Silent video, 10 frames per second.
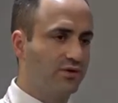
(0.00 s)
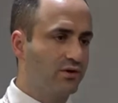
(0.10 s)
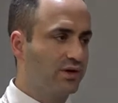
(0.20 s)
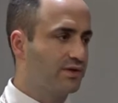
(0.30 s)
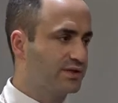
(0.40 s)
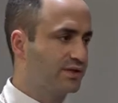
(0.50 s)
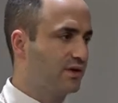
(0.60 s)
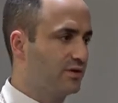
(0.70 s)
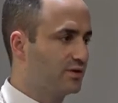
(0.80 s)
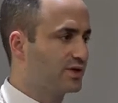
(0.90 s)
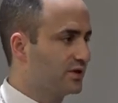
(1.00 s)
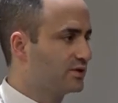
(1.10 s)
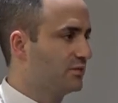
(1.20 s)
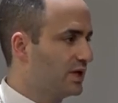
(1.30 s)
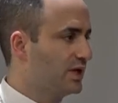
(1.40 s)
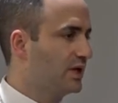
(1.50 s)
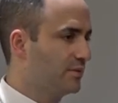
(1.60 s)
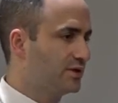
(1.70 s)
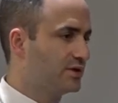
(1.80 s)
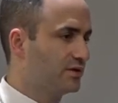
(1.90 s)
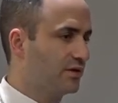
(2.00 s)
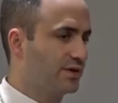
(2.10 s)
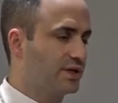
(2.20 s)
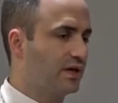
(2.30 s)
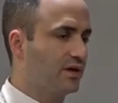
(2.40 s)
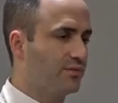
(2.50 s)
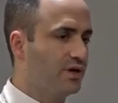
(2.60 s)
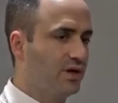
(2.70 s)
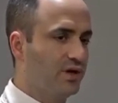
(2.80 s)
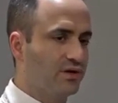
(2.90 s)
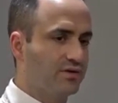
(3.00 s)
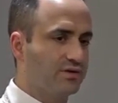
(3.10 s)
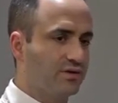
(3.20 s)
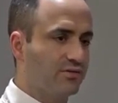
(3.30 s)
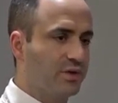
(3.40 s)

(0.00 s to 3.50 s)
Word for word: Remember I said, when you go out in the sun, your cells are being damaged all the time.